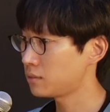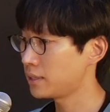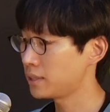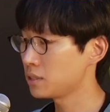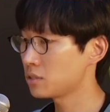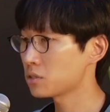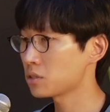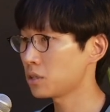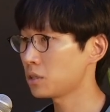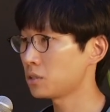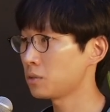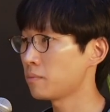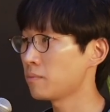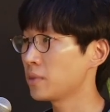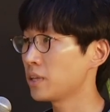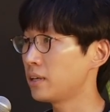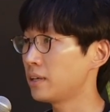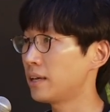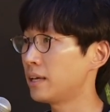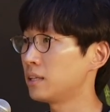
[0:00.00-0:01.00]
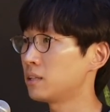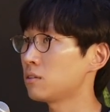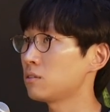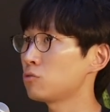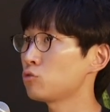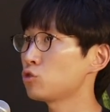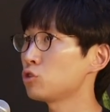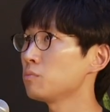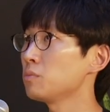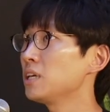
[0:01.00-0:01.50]
right? So
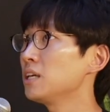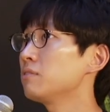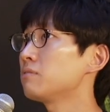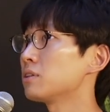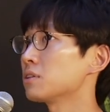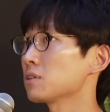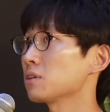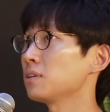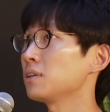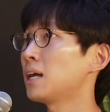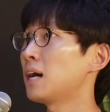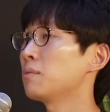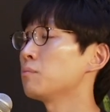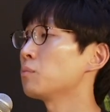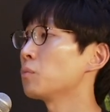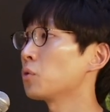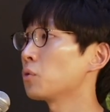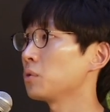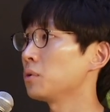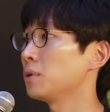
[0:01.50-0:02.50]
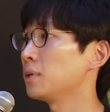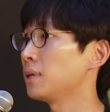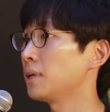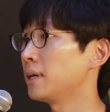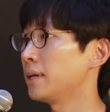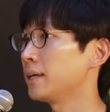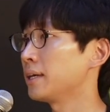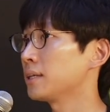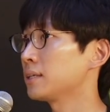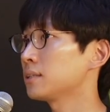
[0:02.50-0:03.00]
it to me feels a lot more
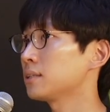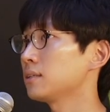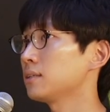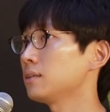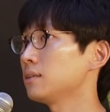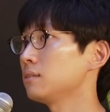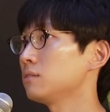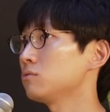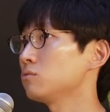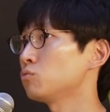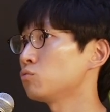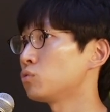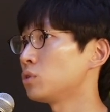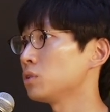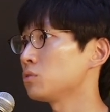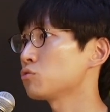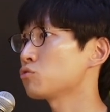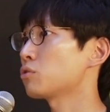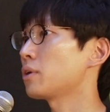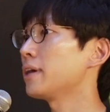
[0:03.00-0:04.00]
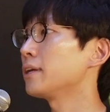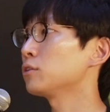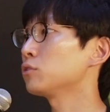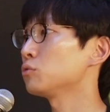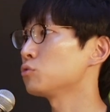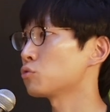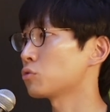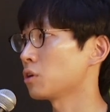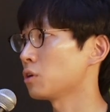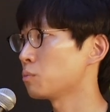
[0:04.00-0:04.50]
like we're trying
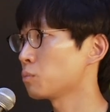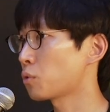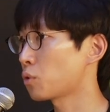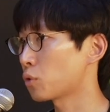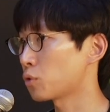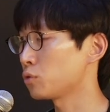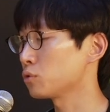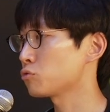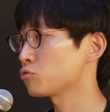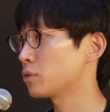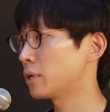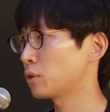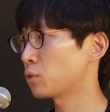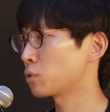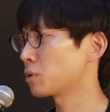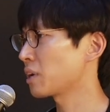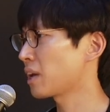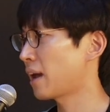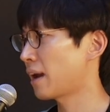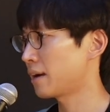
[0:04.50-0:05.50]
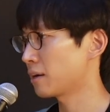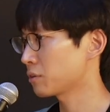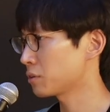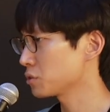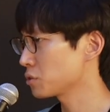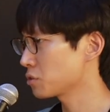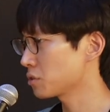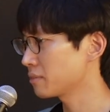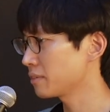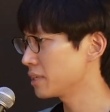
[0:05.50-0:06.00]
to draw a portrait or a
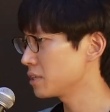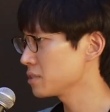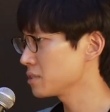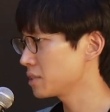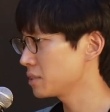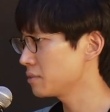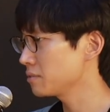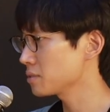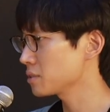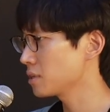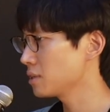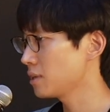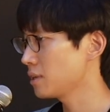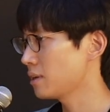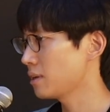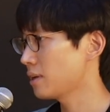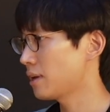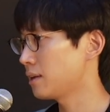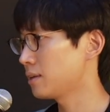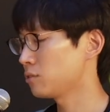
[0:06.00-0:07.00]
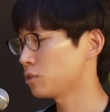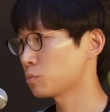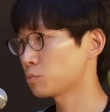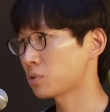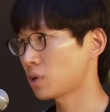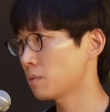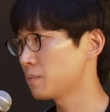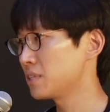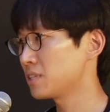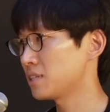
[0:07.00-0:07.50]
caricature of ourselves. And the
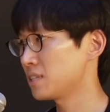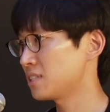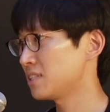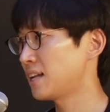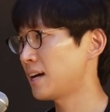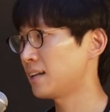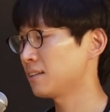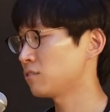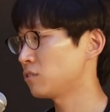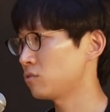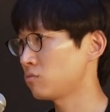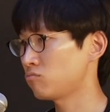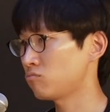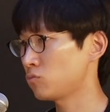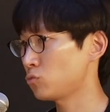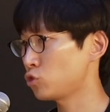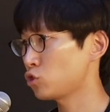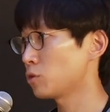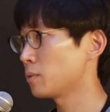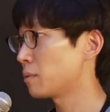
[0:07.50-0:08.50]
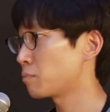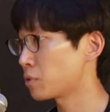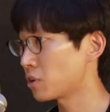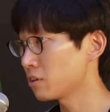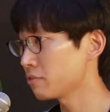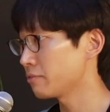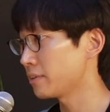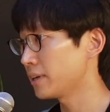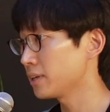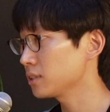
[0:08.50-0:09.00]
promise is not to be
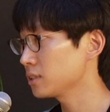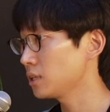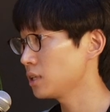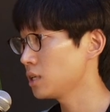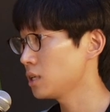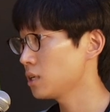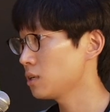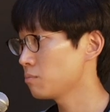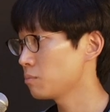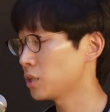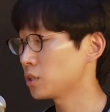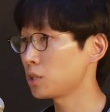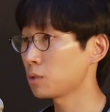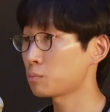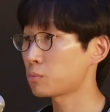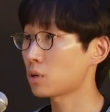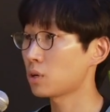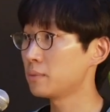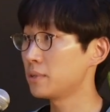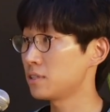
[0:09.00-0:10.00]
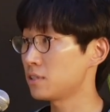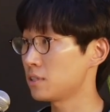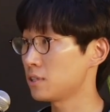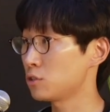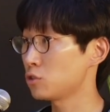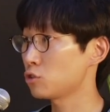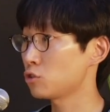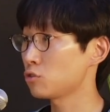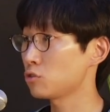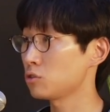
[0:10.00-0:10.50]
perfect, but the promise
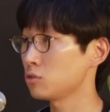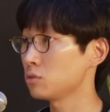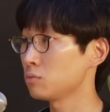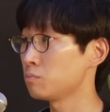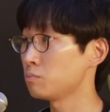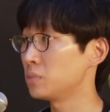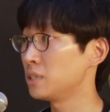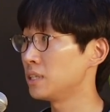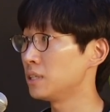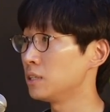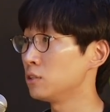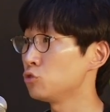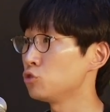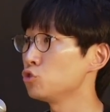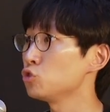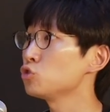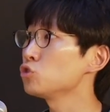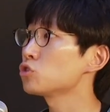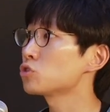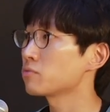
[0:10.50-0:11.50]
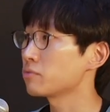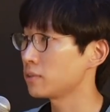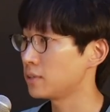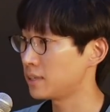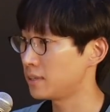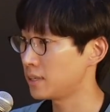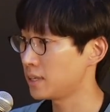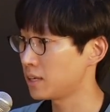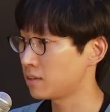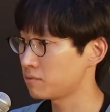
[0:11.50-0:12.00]
is to be
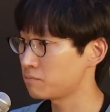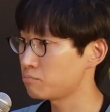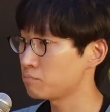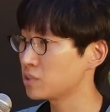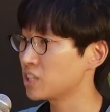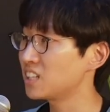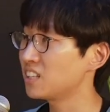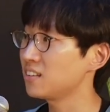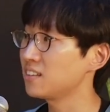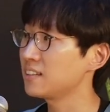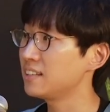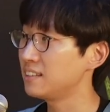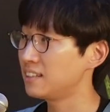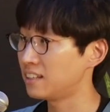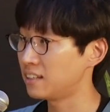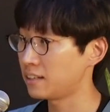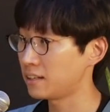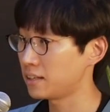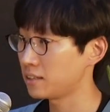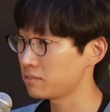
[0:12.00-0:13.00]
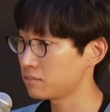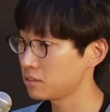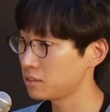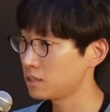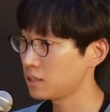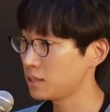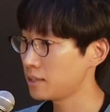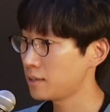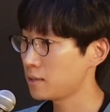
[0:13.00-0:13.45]
useful enough, clean enough,